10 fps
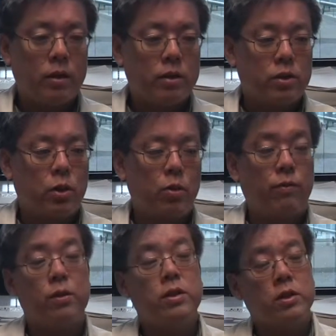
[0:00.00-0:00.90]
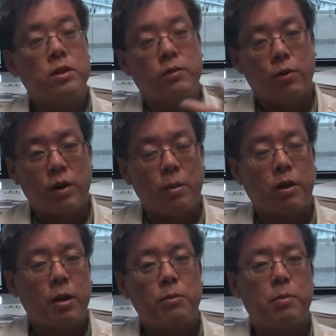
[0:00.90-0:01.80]
So for instance, if your neighbor
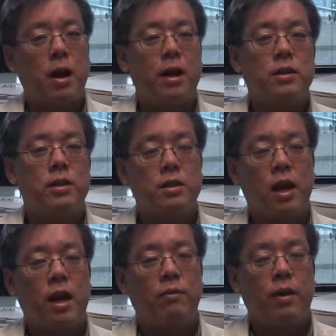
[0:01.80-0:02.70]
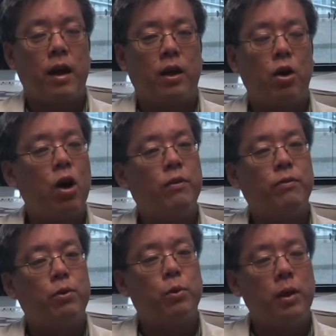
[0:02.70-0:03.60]
comes by and says, I've had a cough
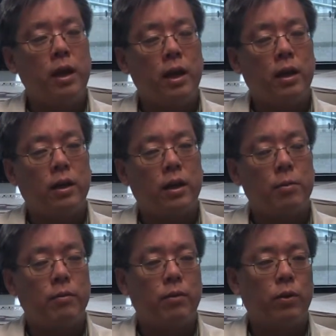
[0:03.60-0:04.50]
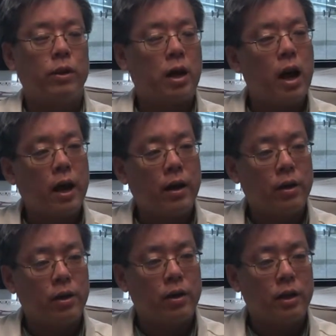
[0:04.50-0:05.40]
for a week, and I'm feeling
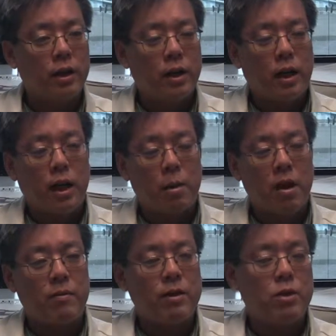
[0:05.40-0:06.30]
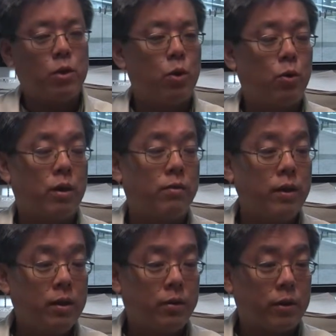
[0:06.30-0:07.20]
tired, and I'm having these low-grade
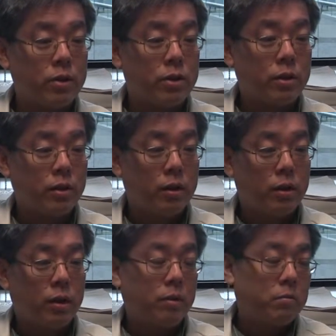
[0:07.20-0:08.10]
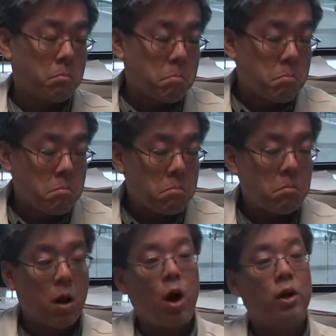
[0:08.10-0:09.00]
fevers,
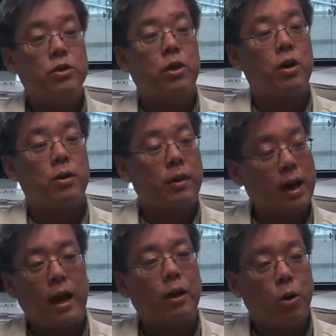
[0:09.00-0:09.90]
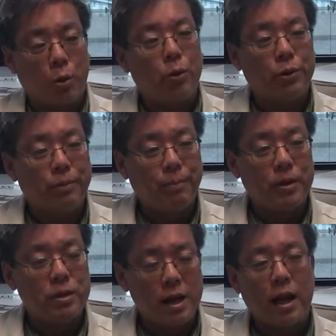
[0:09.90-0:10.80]
odds are they got a cold.
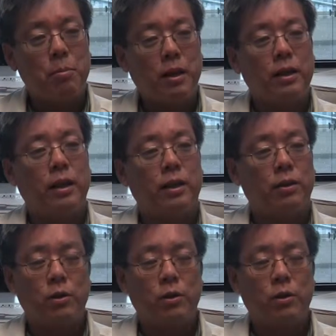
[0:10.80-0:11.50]
It's not a big deal.